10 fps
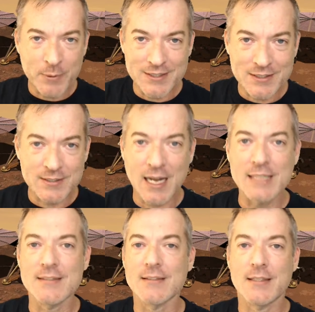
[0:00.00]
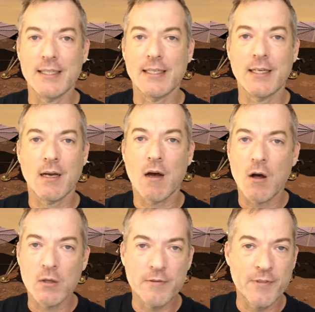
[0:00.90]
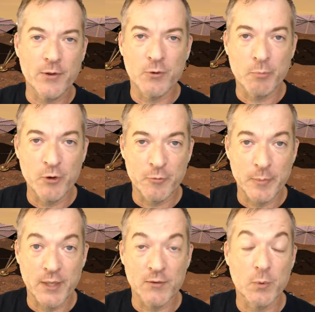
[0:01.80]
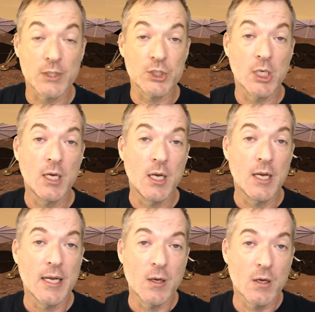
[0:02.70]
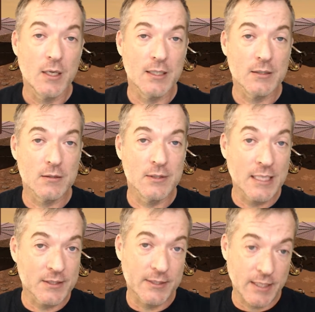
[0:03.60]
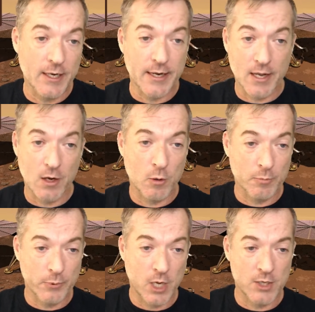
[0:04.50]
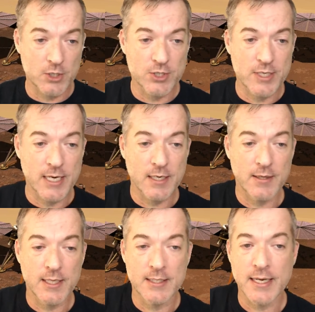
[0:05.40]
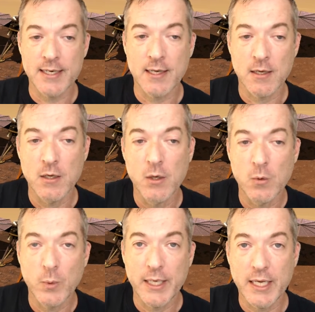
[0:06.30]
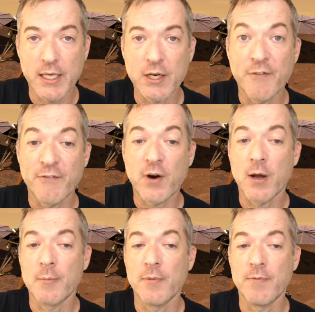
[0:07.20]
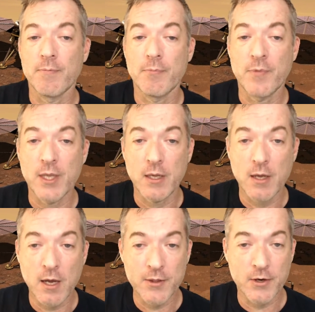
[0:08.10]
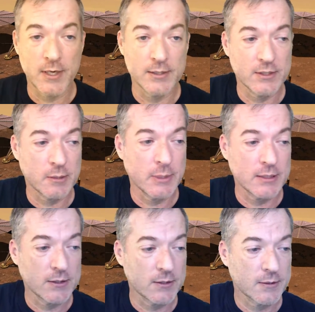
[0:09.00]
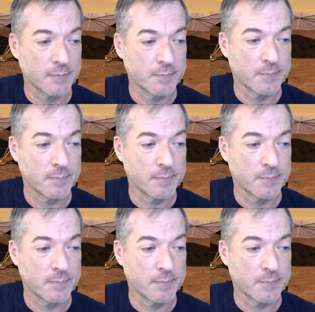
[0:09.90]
precisely all of those movements, which is necessary to help understand the data we get from the other instruments.